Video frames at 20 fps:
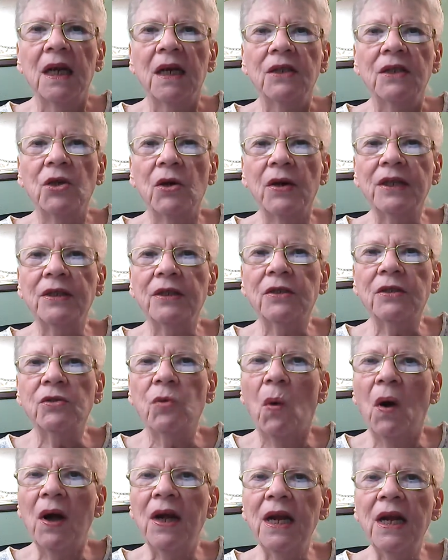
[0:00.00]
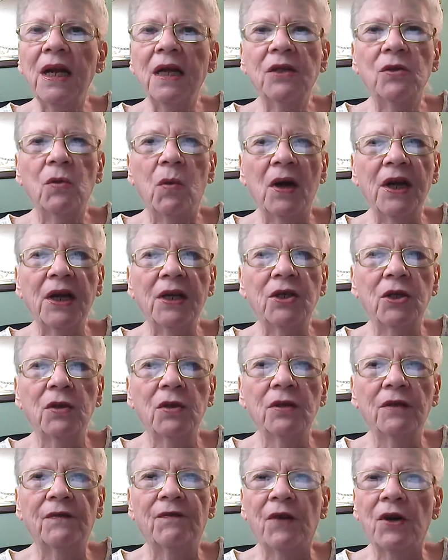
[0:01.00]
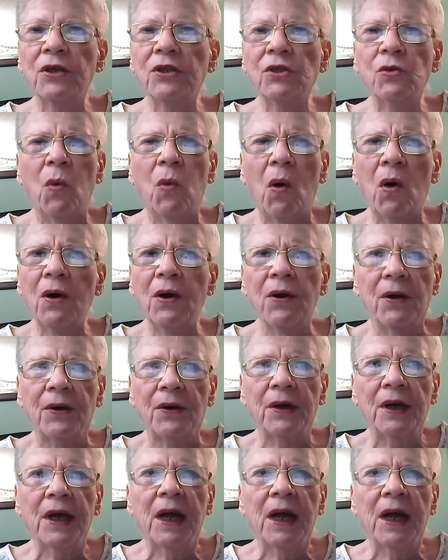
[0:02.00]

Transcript: During 2022's first quarter,